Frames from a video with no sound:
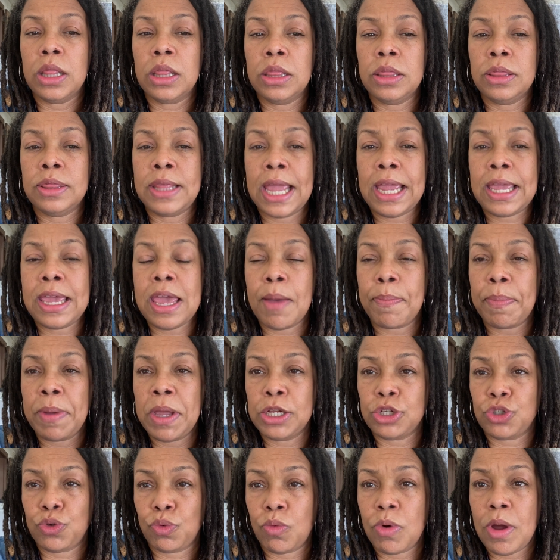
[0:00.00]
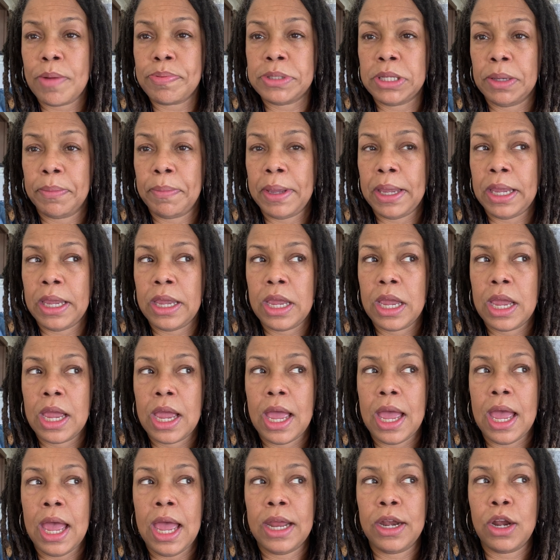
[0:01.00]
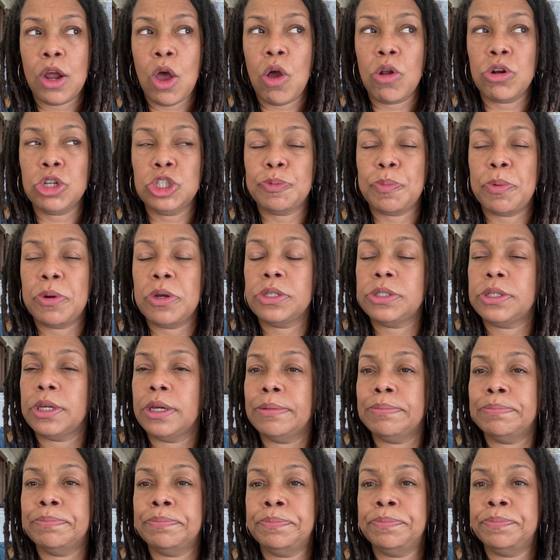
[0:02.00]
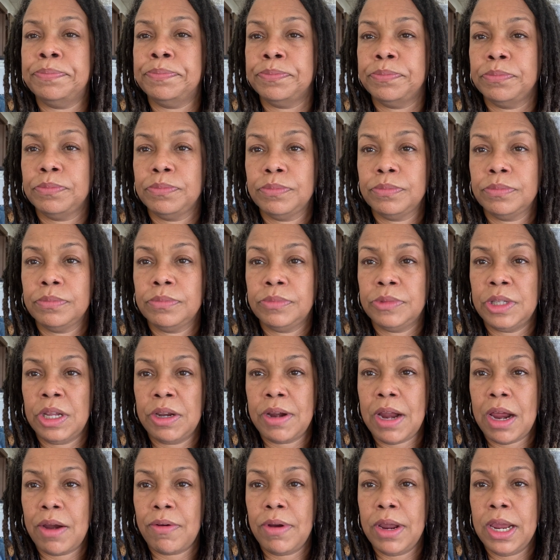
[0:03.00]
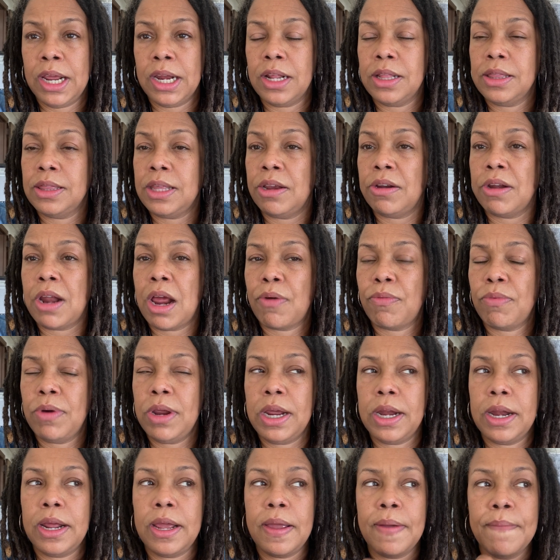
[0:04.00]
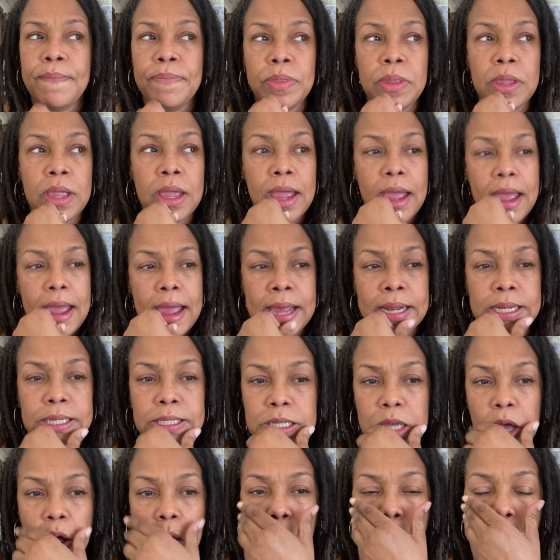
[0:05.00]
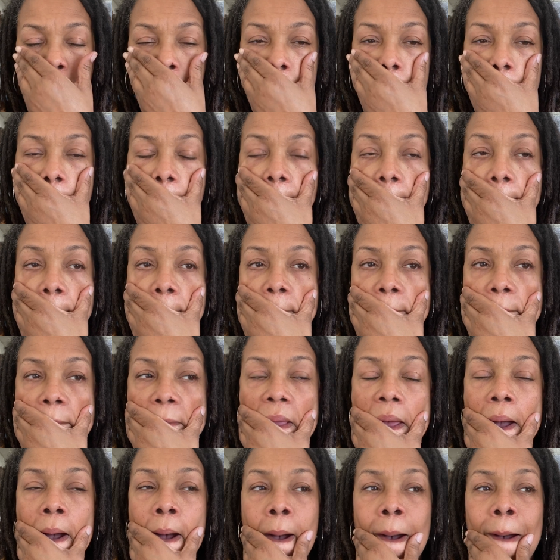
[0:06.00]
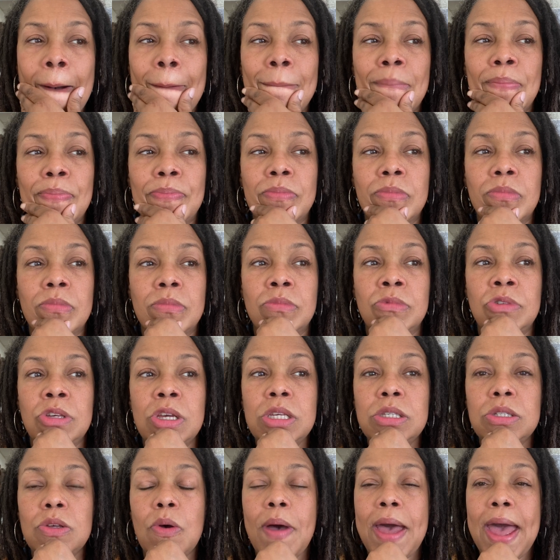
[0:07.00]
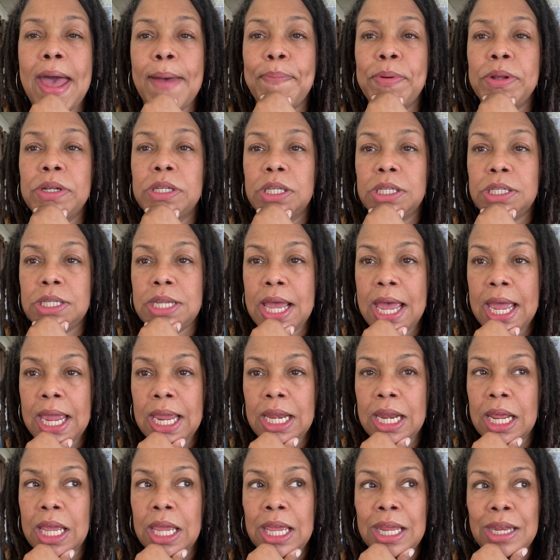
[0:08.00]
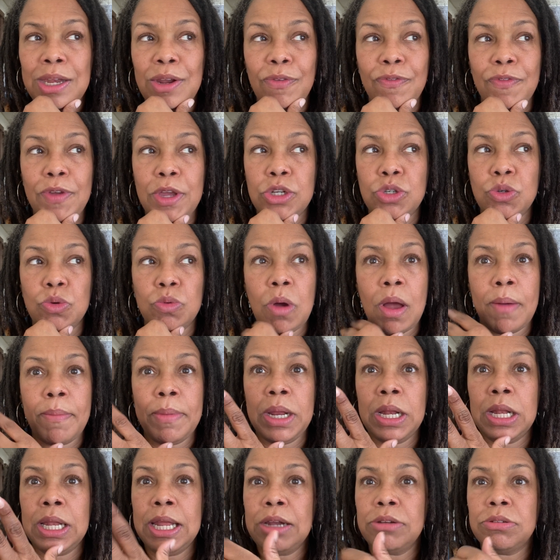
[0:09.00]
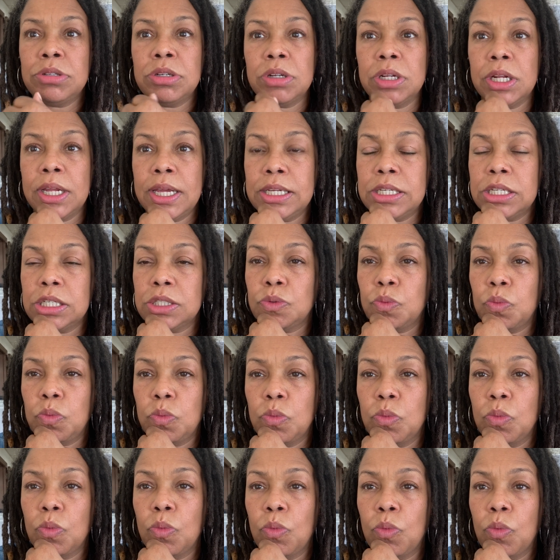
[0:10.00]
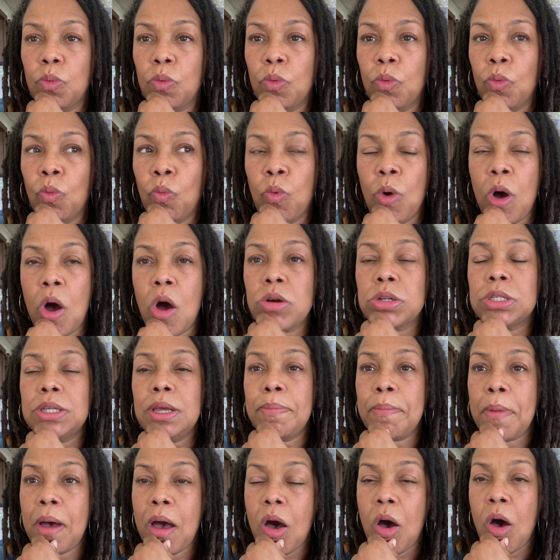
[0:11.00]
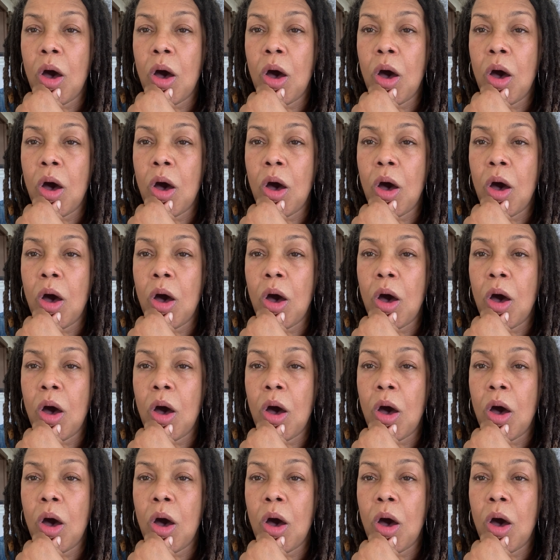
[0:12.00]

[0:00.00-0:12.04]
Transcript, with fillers: they kept interrupting me. And the Holy Spirit said, mm -mm, they're not ready. They're not ready. And so, um, just so happened today, the individual, I mean, literally just walked in my